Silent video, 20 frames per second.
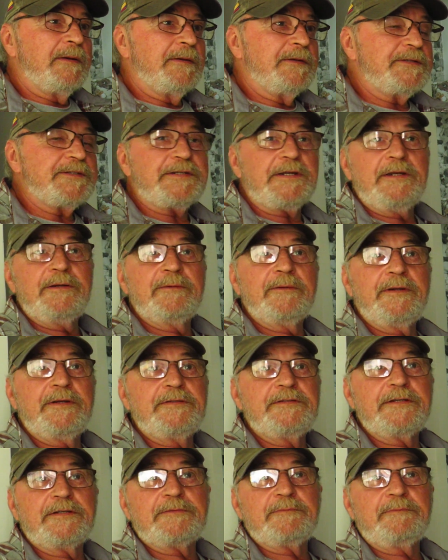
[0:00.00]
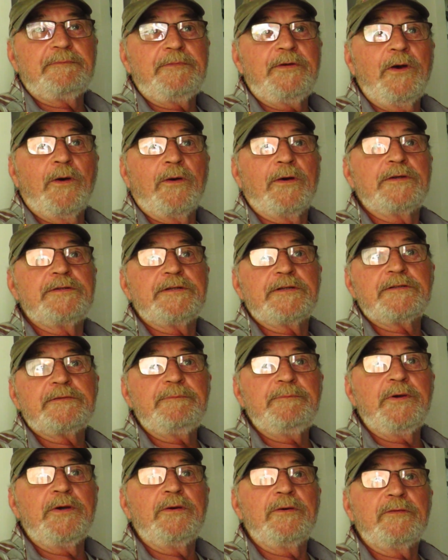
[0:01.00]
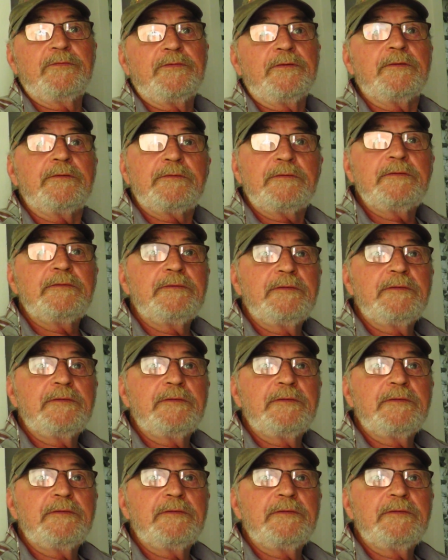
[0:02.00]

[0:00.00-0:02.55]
The scenery is just gorgeous, beautiful.